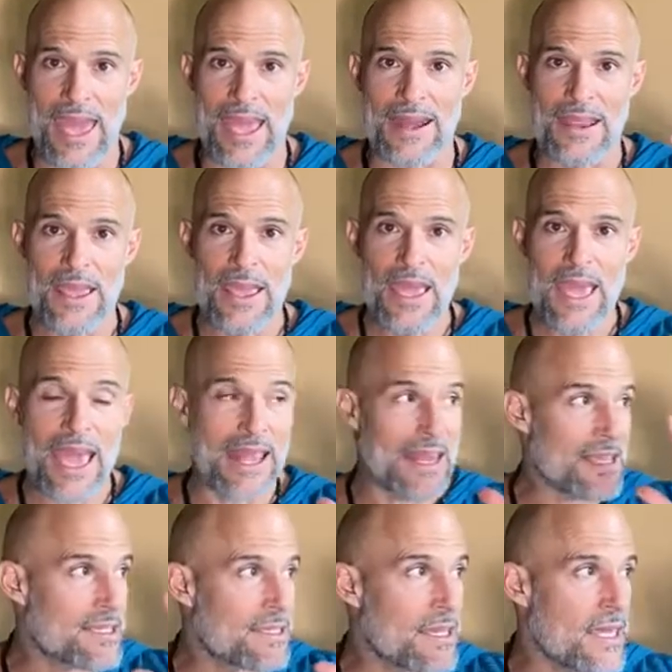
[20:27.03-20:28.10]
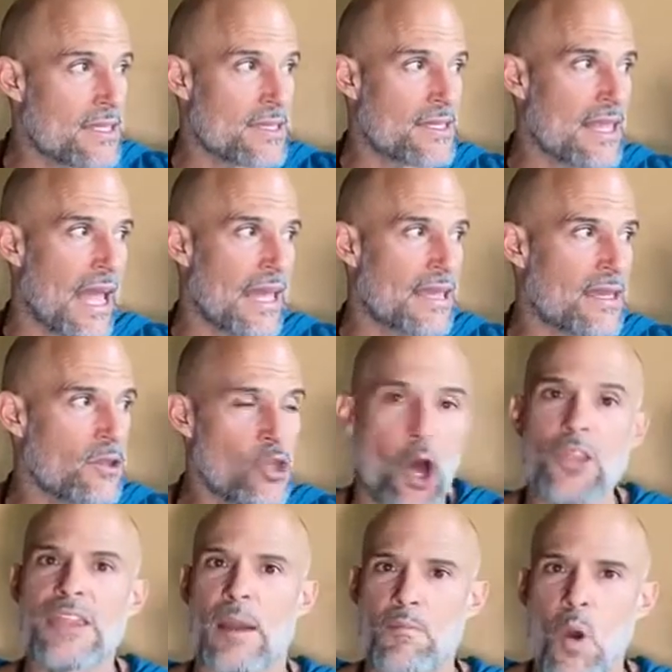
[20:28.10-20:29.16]
and it's like
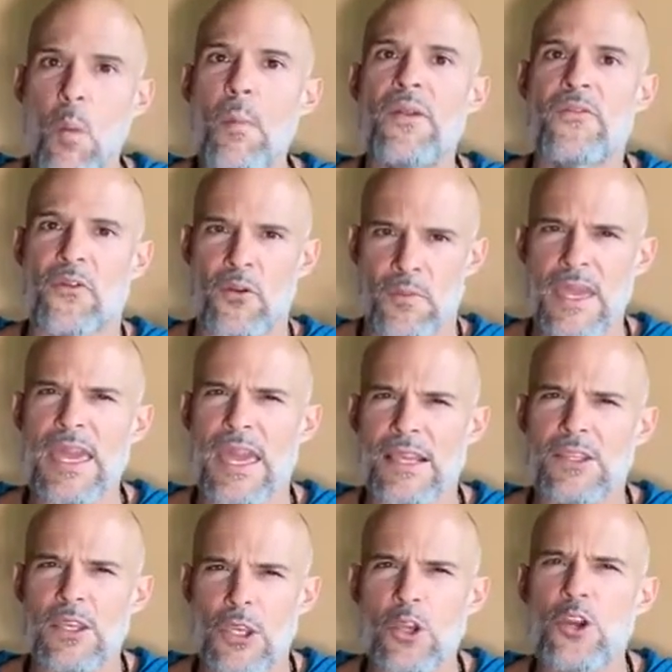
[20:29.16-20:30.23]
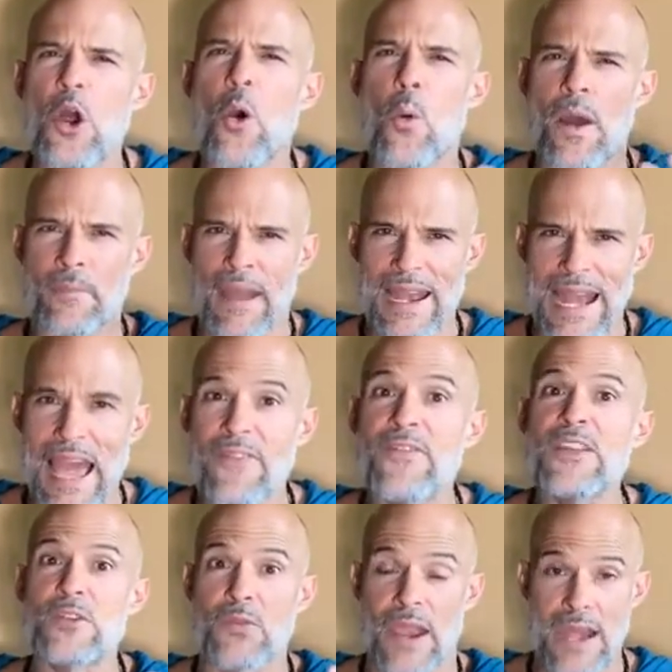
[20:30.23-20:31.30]
not the moment for me, because you know what my life
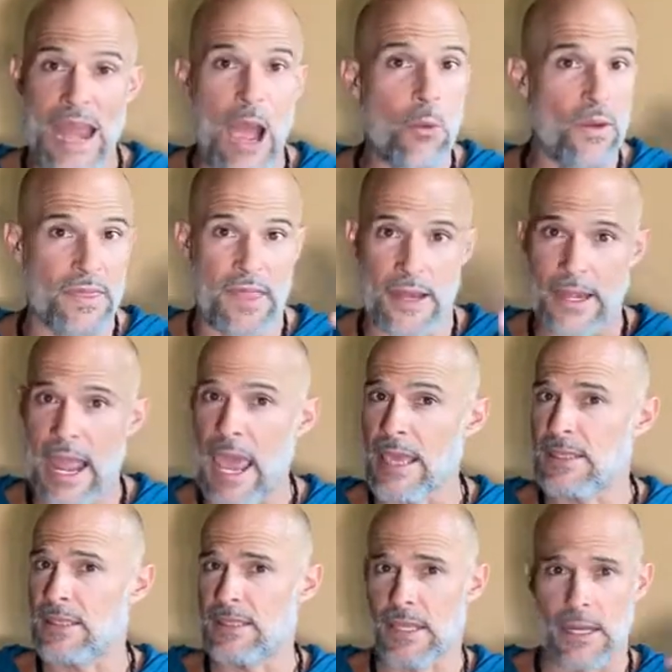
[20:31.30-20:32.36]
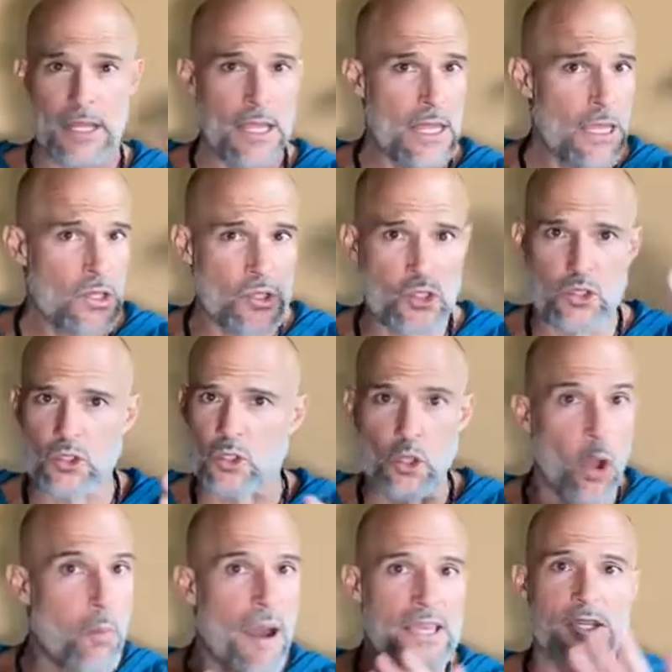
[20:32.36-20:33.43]
is right now with the nest and
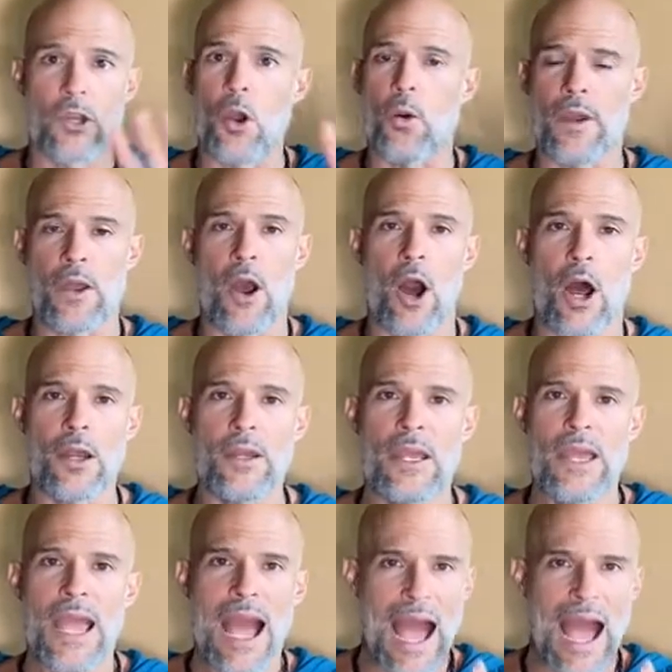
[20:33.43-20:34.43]
so much going on.